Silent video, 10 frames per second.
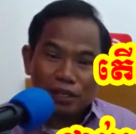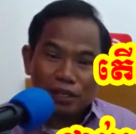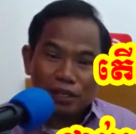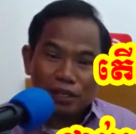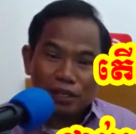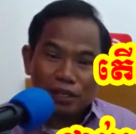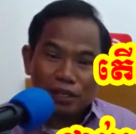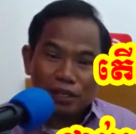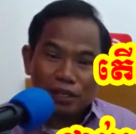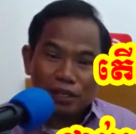
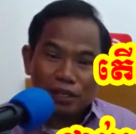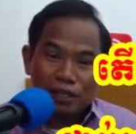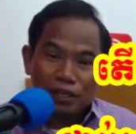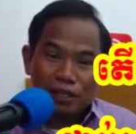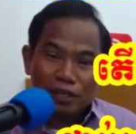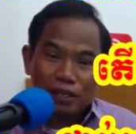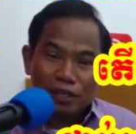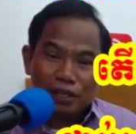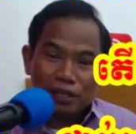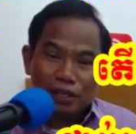
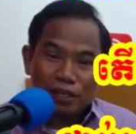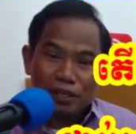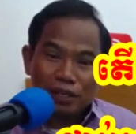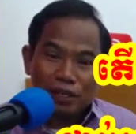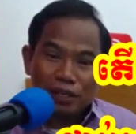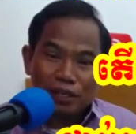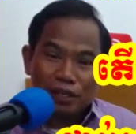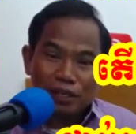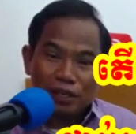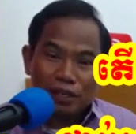
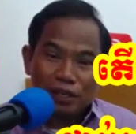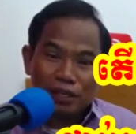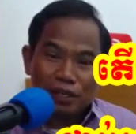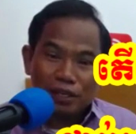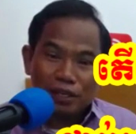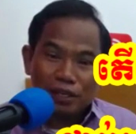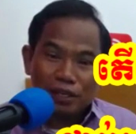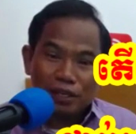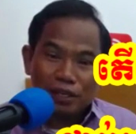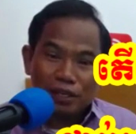
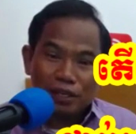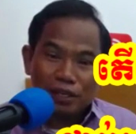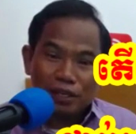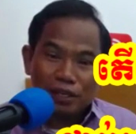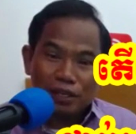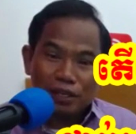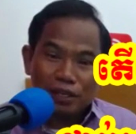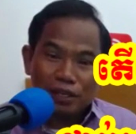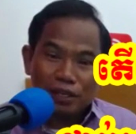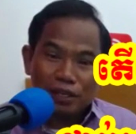
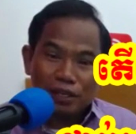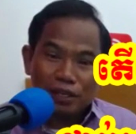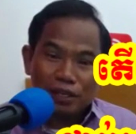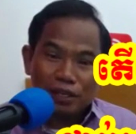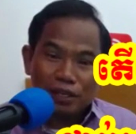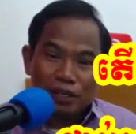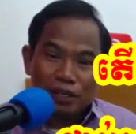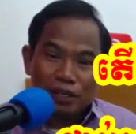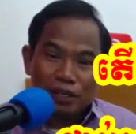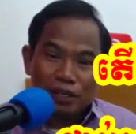
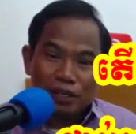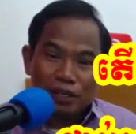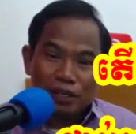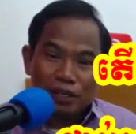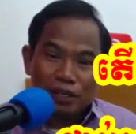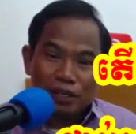This is a still picture; no speech is visible.